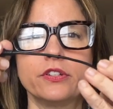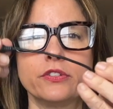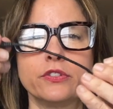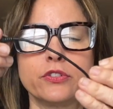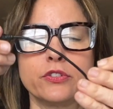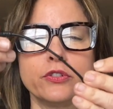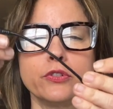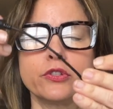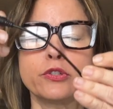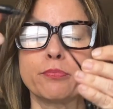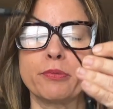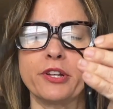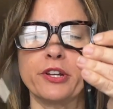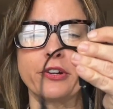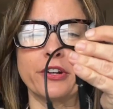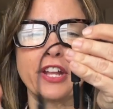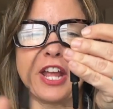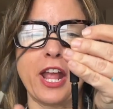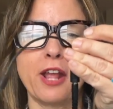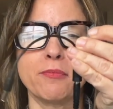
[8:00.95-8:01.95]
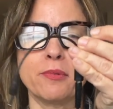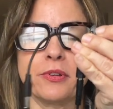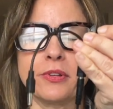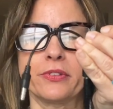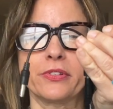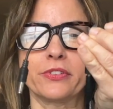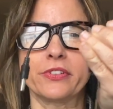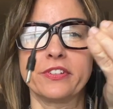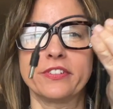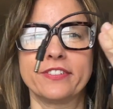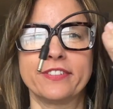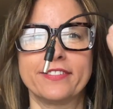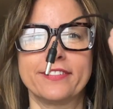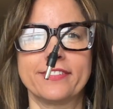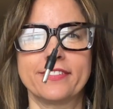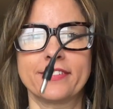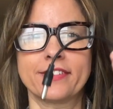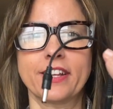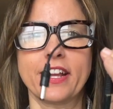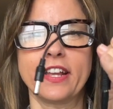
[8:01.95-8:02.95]
2 splitter cables.
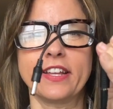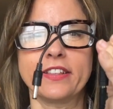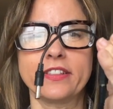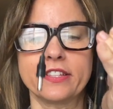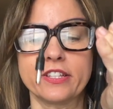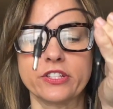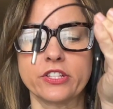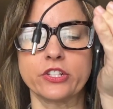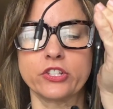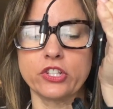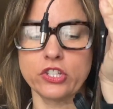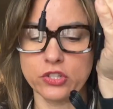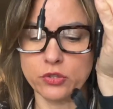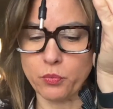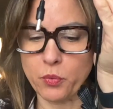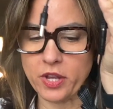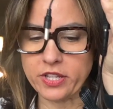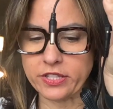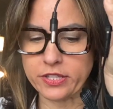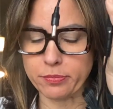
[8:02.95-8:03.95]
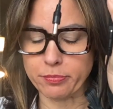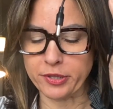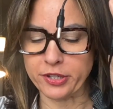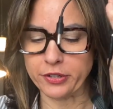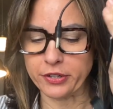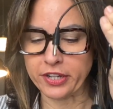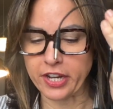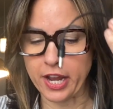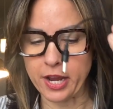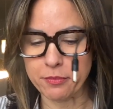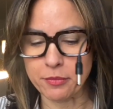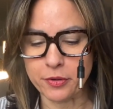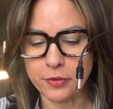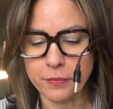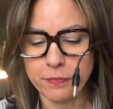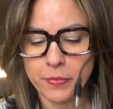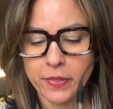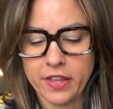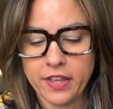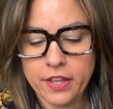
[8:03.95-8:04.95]
Okay, this is just one splitter
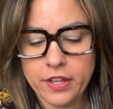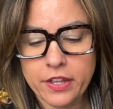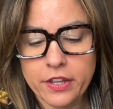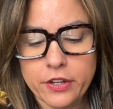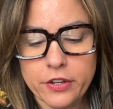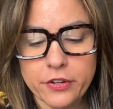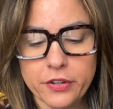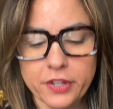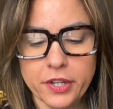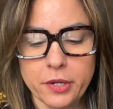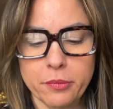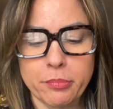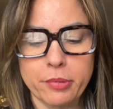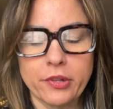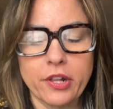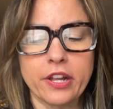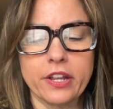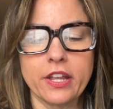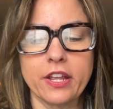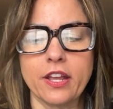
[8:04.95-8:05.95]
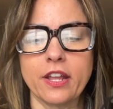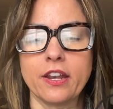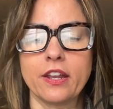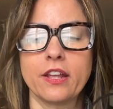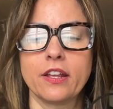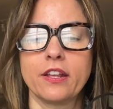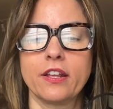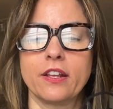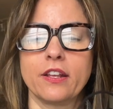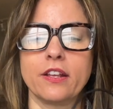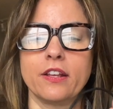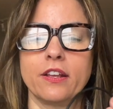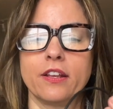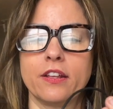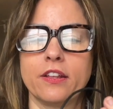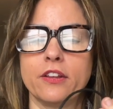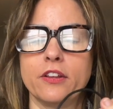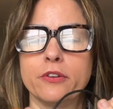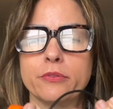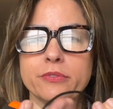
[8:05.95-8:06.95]
cable. You're going to plug in
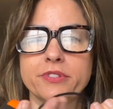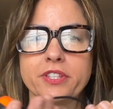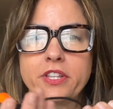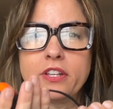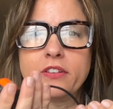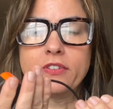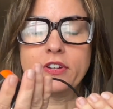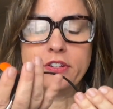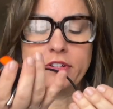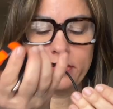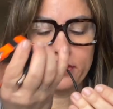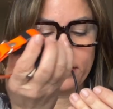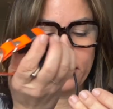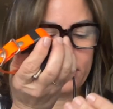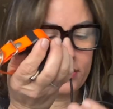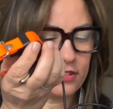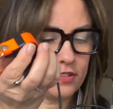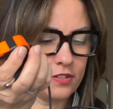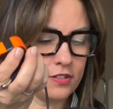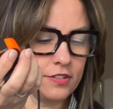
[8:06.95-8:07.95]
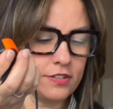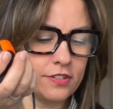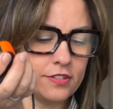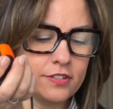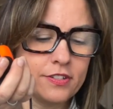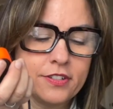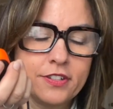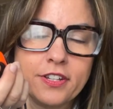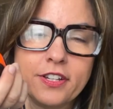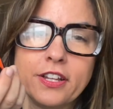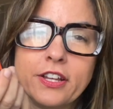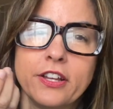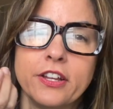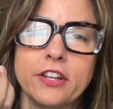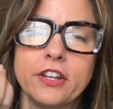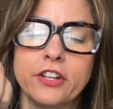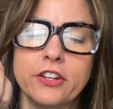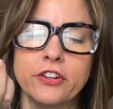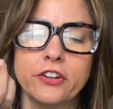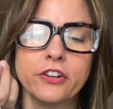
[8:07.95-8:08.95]
your receiver,
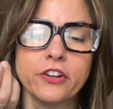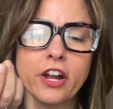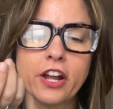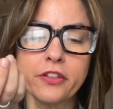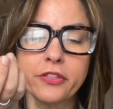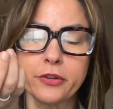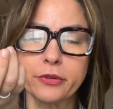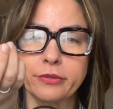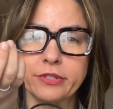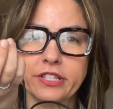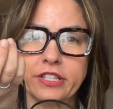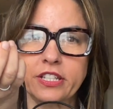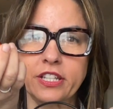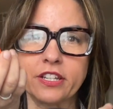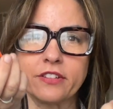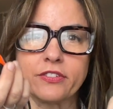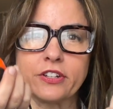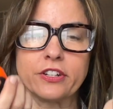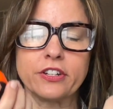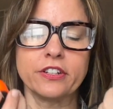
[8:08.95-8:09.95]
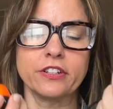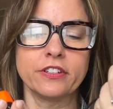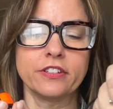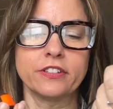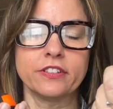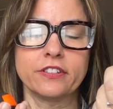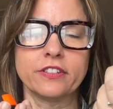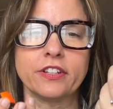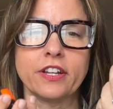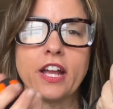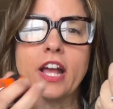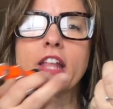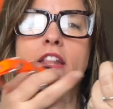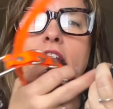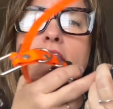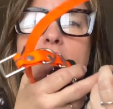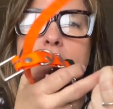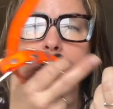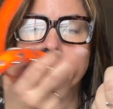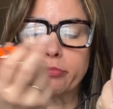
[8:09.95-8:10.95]
your other receiver, and
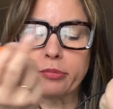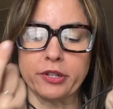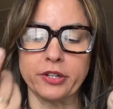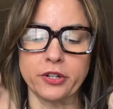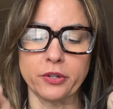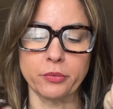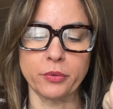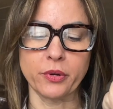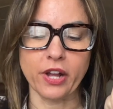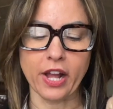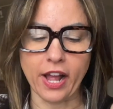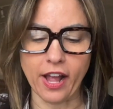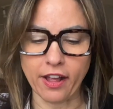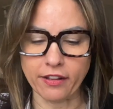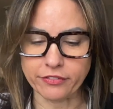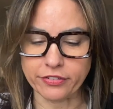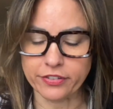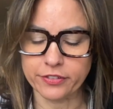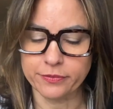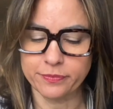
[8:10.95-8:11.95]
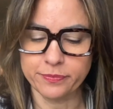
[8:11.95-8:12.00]
then the splitter will have